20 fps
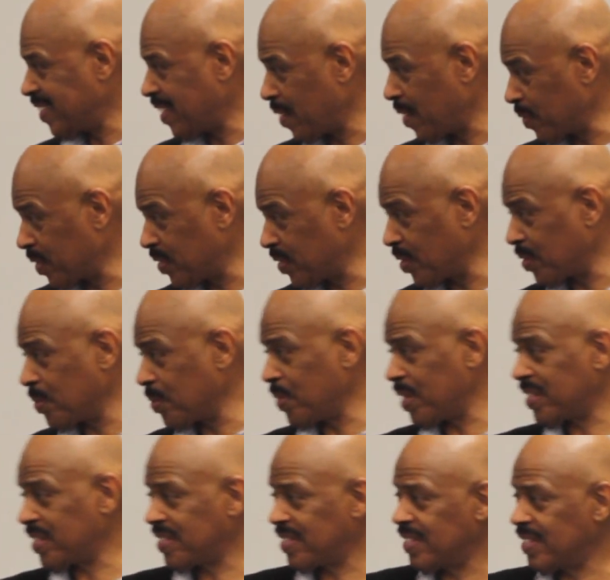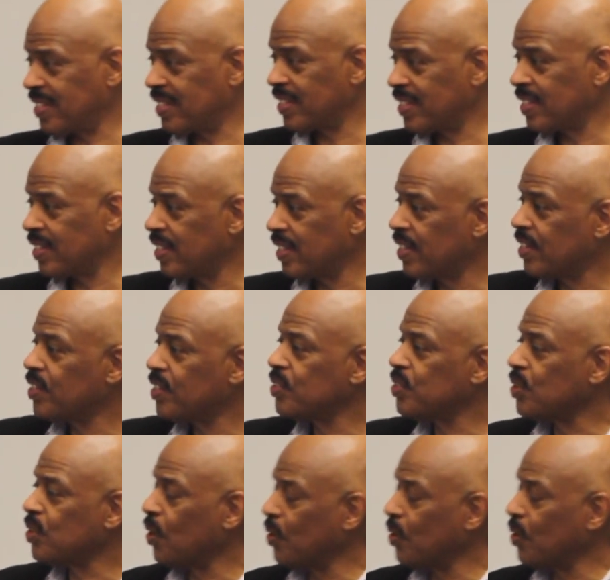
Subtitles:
That was your question. You